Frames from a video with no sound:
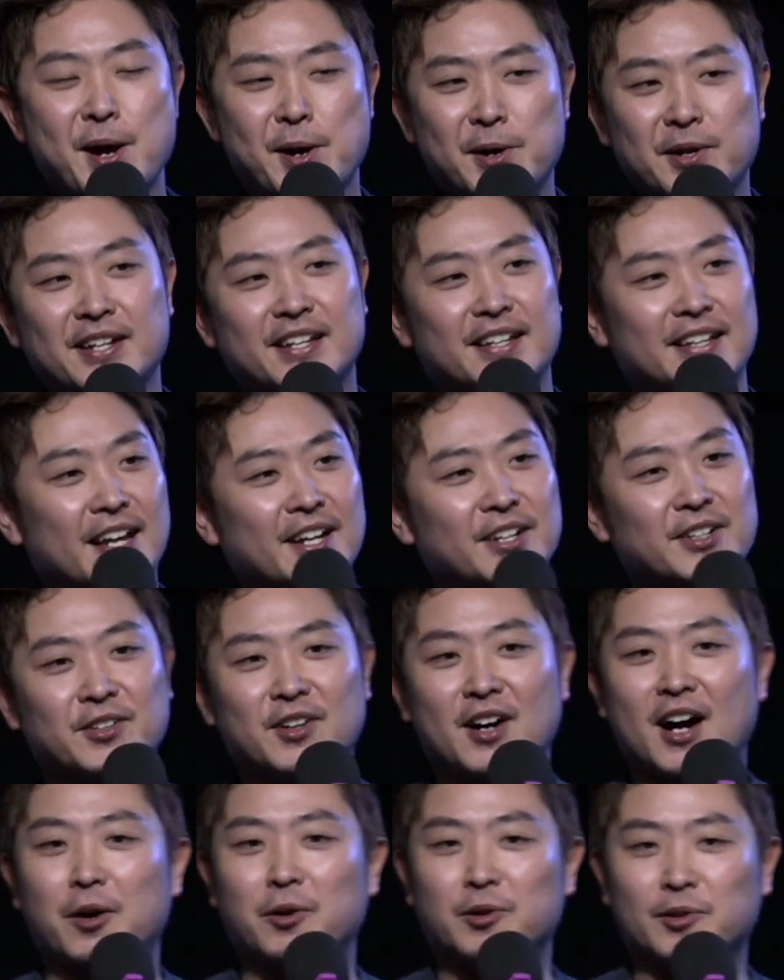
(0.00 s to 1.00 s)
okay, like, you know,
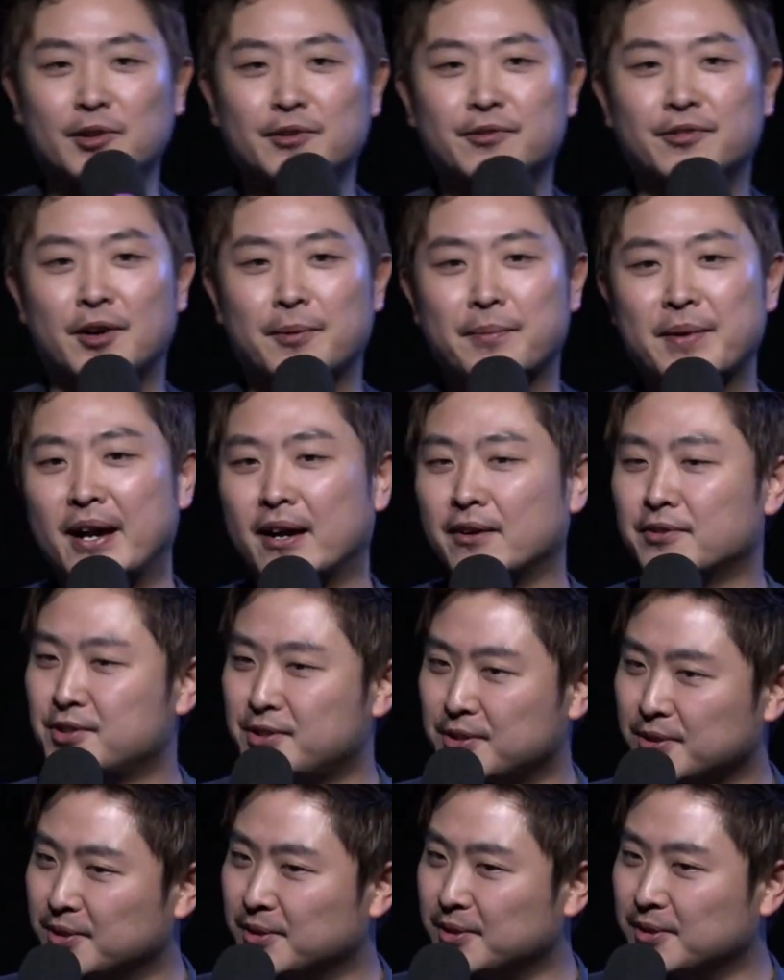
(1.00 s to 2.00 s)
I'll look for a pair of
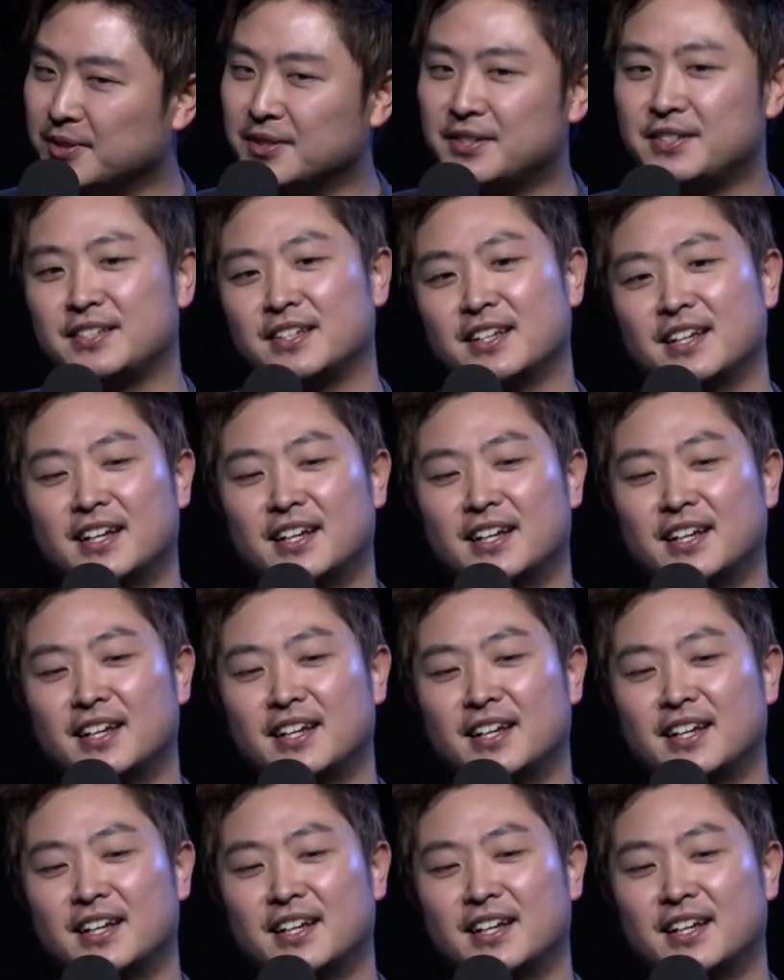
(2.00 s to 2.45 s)
shoes,